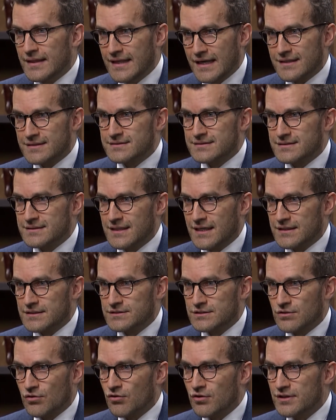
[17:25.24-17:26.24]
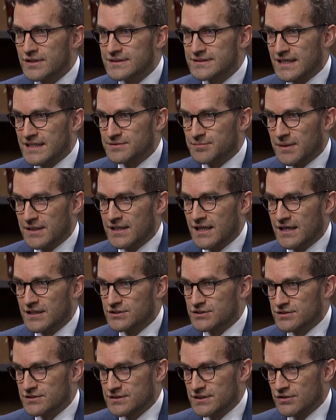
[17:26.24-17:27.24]
Yes, yes. I all see. these
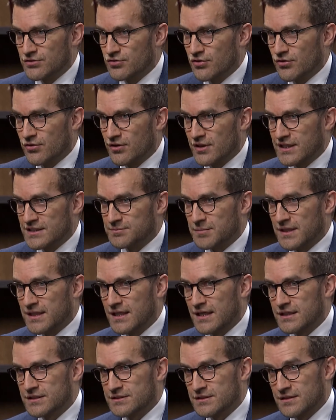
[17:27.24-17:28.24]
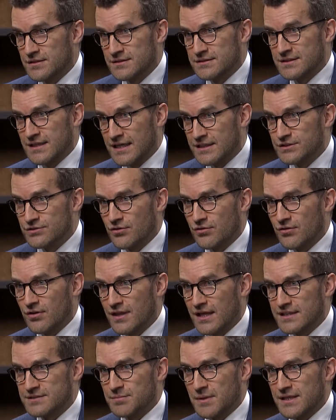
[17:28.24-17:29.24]
expectations, internal expectations, external
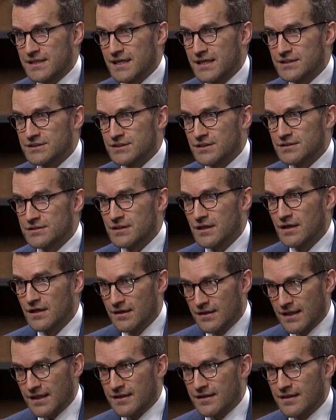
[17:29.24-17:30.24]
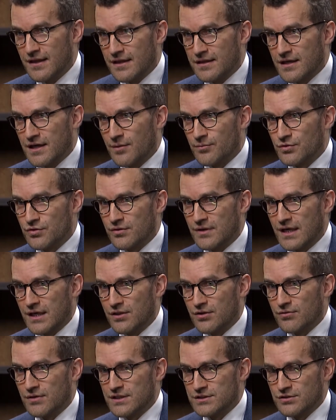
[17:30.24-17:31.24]
expectations, right. that, that come
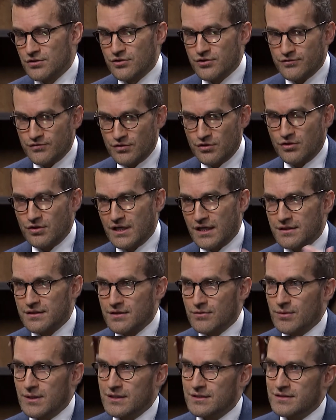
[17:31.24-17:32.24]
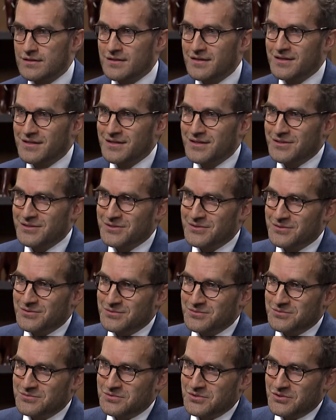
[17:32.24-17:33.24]
together, and sort of you look at the world,
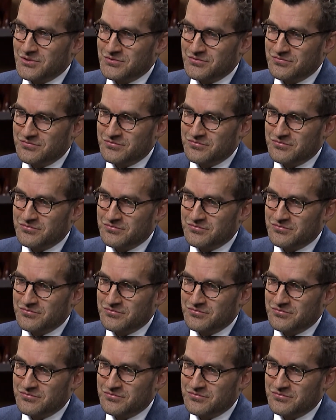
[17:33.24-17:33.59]
sort of